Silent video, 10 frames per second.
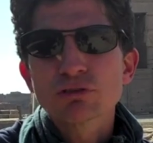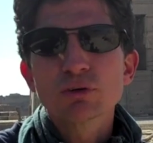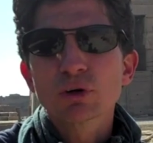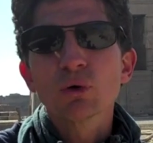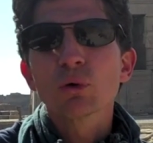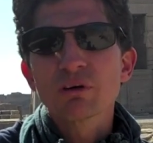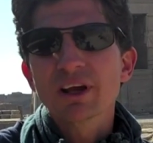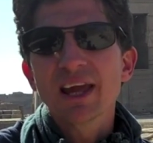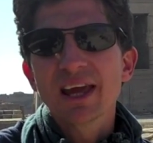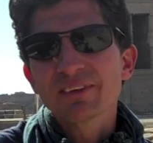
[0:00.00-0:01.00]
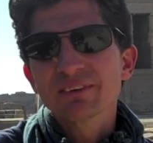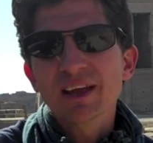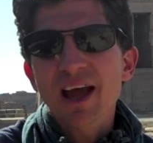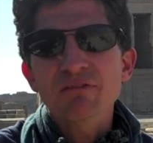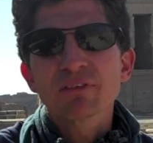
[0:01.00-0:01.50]
glory here.
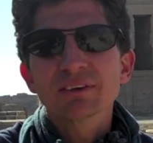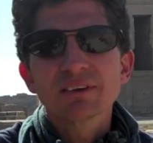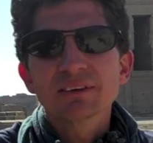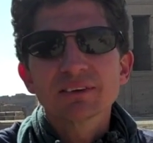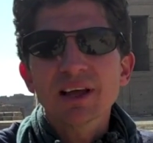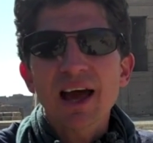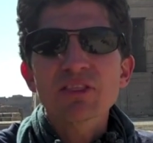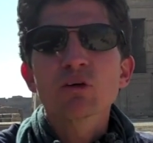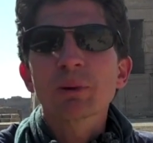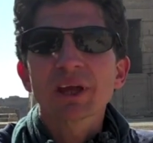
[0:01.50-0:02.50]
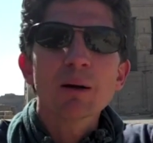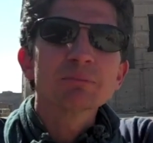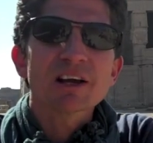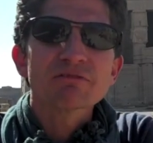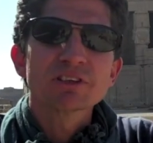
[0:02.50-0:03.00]
Hathor
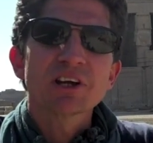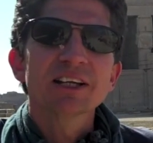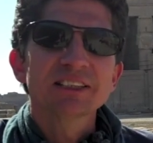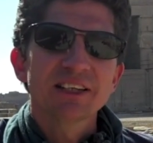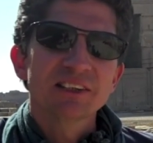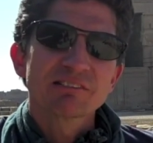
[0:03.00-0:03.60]
becomes Aphrodite in the